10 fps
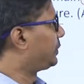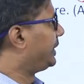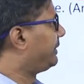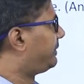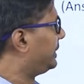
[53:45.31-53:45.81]

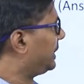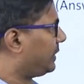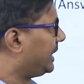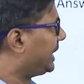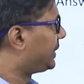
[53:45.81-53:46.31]

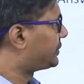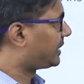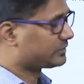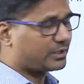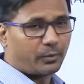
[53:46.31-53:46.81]

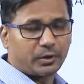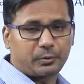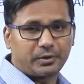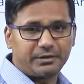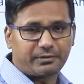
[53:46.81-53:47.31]

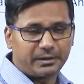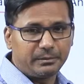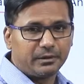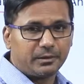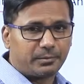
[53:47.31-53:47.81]

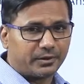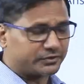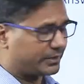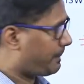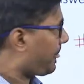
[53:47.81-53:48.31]

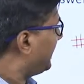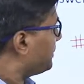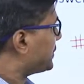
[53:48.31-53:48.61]
25%. See,